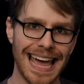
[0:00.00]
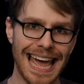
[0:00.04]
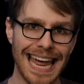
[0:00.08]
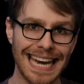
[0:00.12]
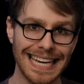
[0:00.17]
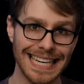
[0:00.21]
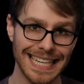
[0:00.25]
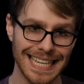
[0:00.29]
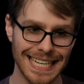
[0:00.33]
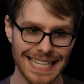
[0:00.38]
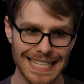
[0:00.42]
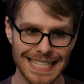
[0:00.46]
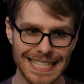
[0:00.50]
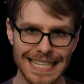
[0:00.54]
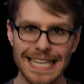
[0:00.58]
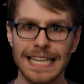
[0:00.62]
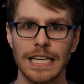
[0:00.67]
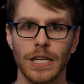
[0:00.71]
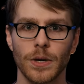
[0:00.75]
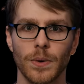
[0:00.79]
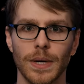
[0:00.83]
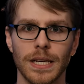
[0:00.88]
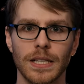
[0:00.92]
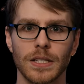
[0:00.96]
and
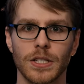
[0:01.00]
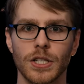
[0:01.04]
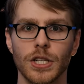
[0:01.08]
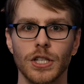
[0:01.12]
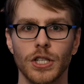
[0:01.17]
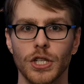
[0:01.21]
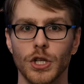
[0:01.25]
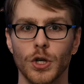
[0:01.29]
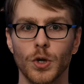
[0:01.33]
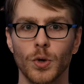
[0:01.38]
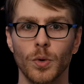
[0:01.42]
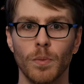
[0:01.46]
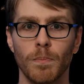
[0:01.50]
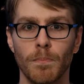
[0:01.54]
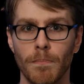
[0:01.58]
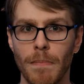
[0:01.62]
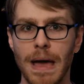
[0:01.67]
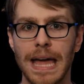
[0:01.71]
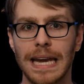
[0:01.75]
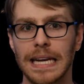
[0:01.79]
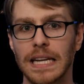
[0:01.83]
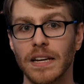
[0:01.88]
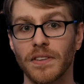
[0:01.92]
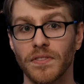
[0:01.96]
continuing to do
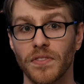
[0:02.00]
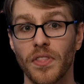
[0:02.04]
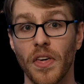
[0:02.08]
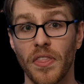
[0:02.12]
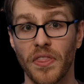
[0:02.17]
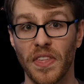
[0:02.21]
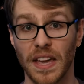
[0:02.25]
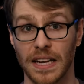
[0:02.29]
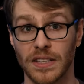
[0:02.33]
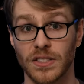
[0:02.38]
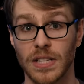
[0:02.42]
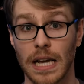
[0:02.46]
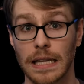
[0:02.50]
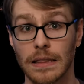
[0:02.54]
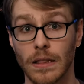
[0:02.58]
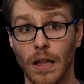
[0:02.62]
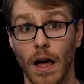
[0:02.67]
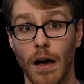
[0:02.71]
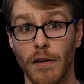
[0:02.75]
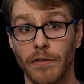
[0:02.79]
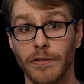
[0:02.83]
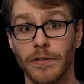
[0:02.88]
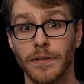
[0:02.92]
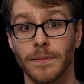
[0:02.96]
many of the things I
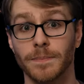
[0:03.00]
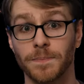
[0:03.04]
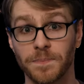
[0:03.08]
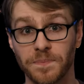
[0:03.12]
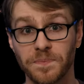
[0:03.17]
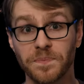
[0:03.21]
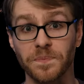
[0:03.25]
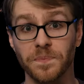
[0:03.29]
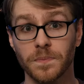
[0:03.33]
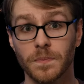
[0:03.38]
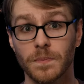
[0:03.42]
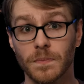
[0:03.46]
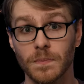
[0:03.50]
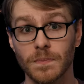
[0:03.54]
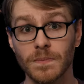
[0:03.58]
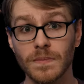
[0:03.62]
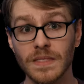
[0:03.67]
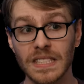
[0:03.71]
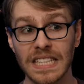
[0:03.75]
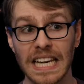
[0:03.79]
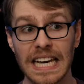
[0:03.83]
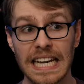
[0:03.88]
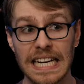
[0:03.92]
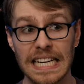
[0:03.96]
love.
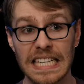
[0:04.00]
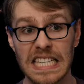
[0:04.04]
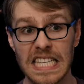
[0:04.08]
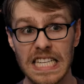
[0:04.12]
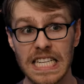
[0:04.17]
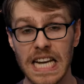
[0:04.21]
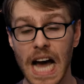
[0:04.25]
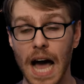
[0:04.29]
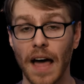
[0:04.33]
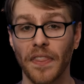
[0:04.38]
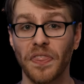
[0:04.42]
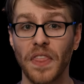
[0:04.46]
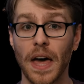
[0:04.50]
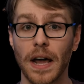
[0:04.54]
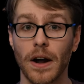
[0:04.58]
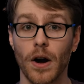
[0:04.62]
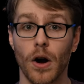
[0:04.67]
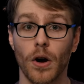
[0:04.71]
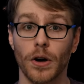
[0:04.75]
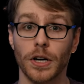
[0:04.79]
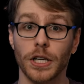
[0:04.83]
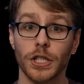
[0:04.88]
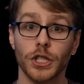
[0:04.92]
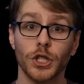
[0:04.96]
And it's not that
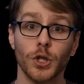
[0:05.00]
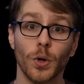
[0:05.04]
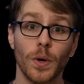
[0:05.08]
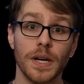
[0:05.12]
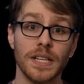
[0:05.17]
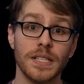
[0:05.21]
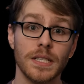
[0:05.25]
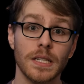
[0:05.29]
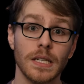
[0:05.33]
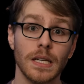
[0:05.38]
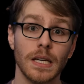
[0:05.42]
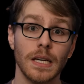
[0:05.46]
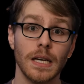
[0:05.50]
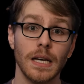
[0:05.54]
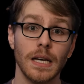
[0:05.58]
hard a choice.